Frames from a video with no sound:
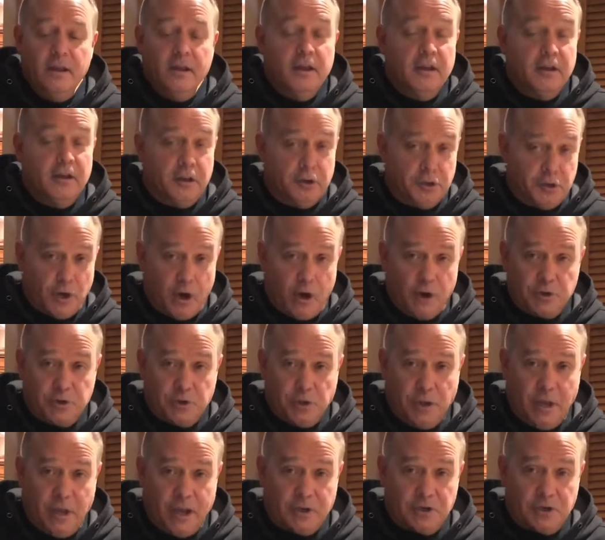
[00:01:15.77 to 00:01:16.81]
guitar
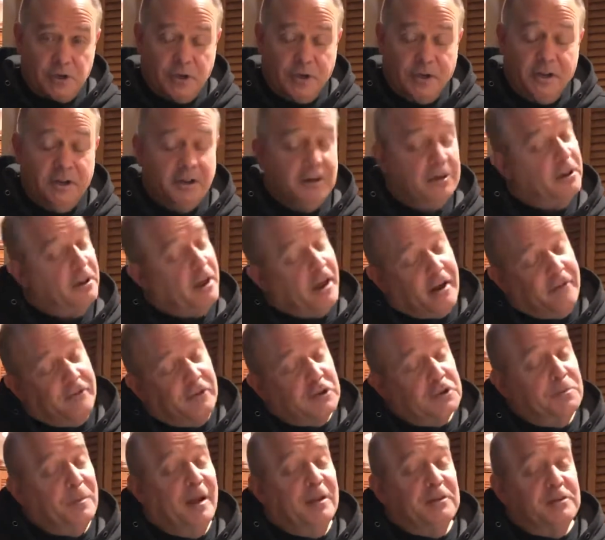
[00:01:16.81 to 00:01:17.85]
selection. A lot of
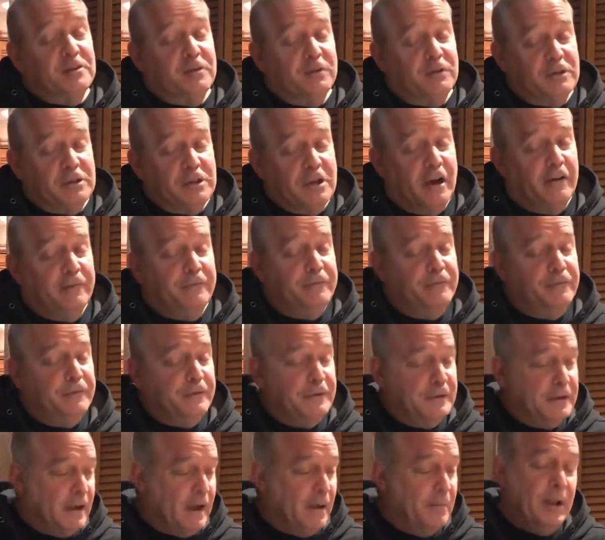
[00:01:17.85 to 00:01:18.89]
expensive stuff.
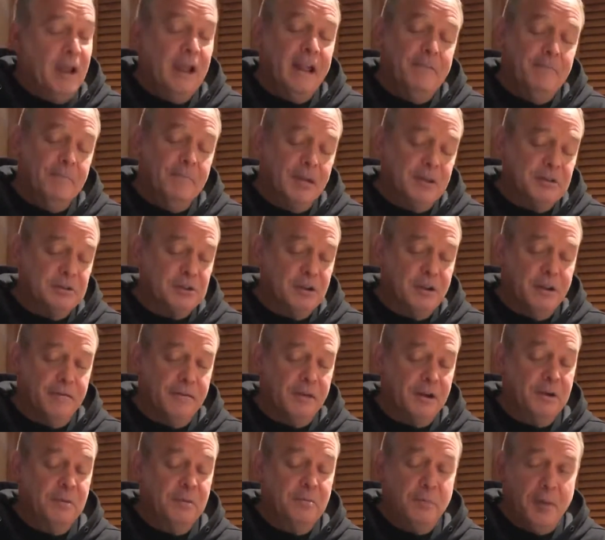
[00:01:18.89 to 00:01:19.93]
I behaved myself.
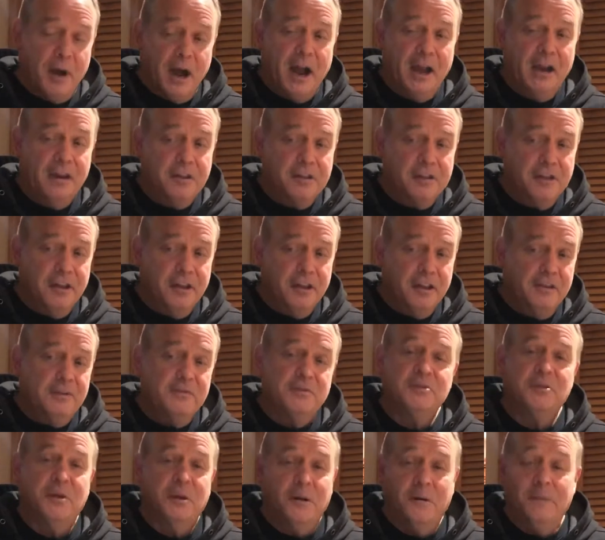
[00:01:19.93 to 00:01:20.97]
I didn't buy anything,
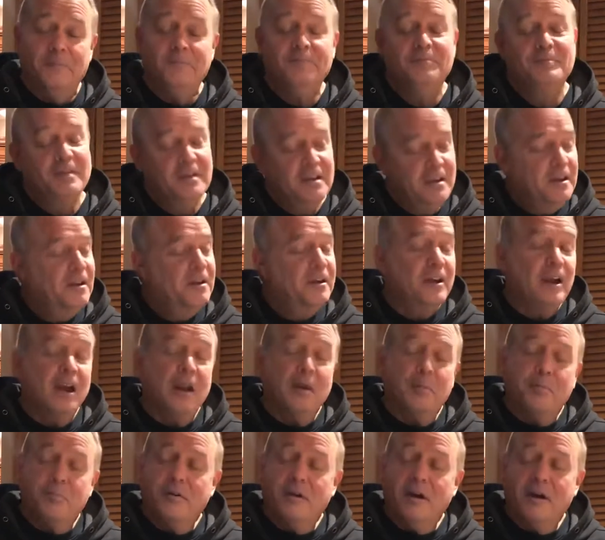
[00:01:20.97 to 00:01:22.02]
so kind
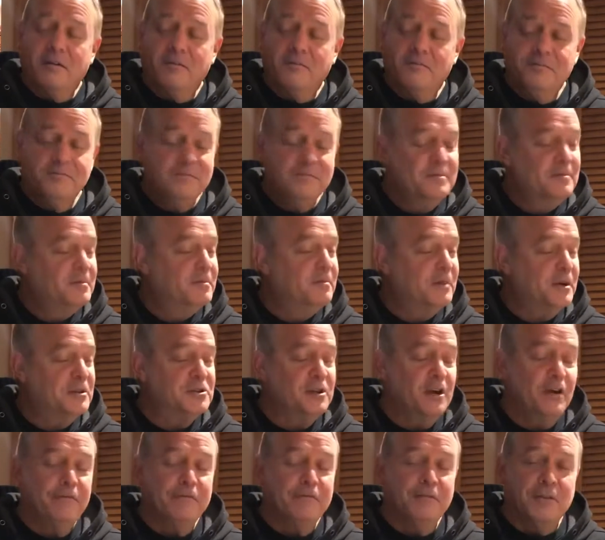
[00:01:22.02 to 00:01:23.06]
of proud of
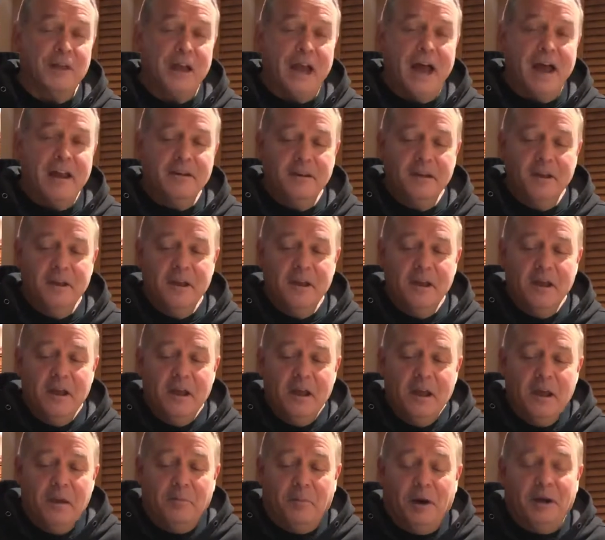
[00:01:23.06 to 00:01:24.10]
myself for that.
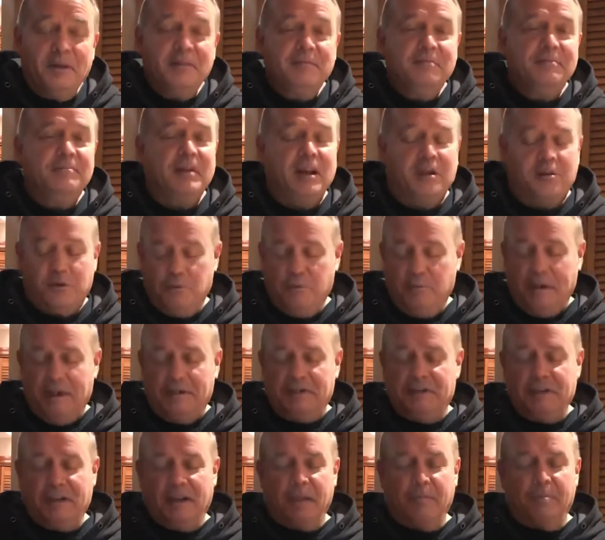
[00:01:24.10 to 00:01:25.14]
But I couldn't wait
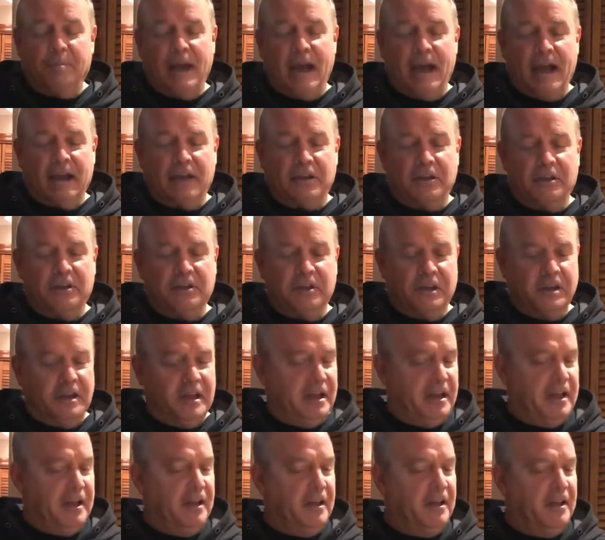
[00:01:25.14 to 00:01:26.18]
to get back
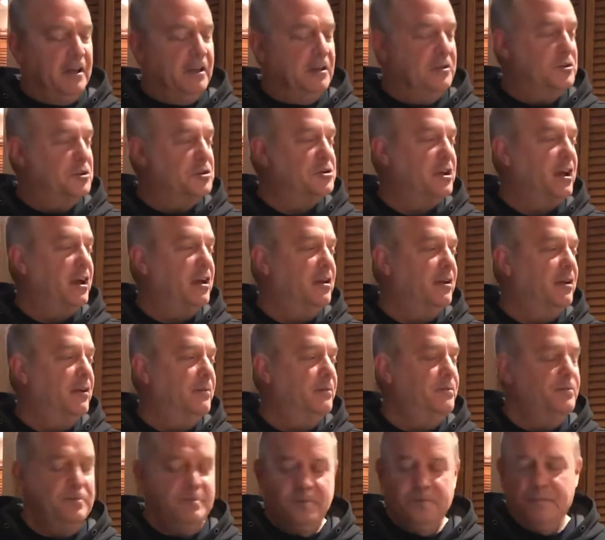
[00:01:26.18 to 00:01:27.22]
and just kind of
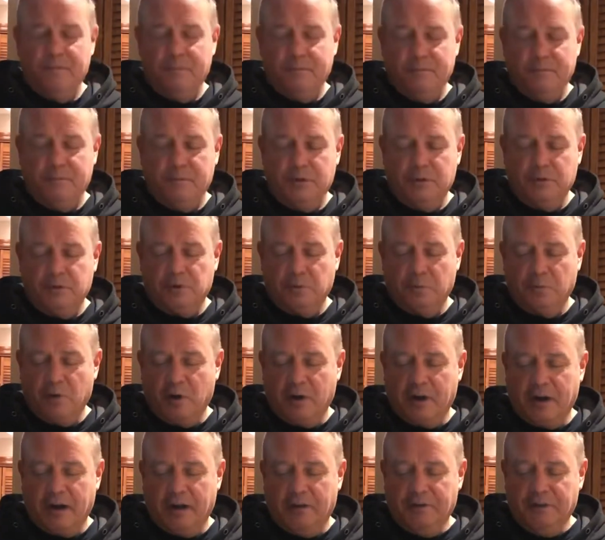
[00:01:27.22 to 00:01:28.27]
do some
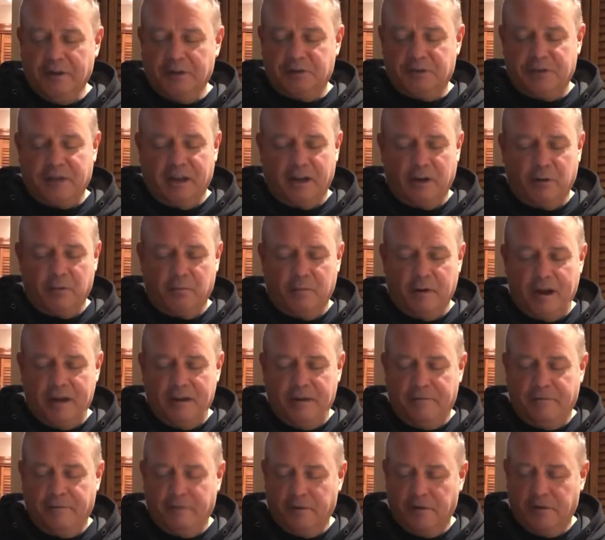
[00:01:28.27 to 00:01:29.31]
work on this, get it ready
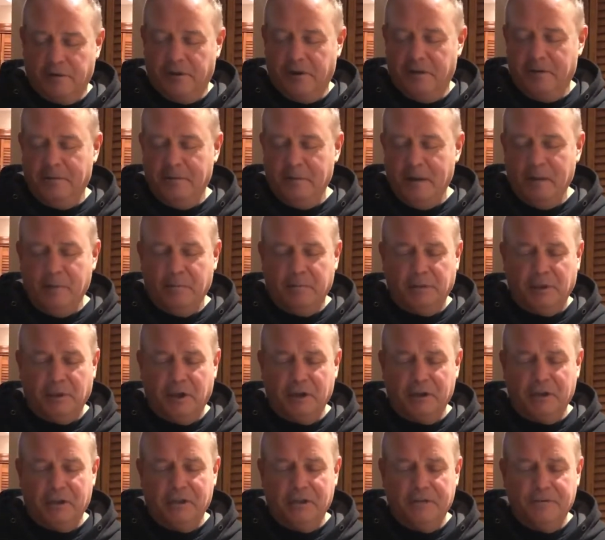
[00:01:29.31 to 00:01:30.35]
for the
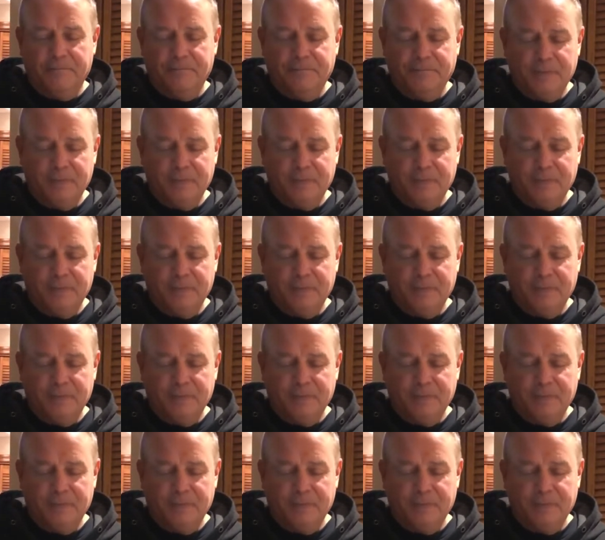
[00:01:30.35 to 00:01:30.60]
plug-in.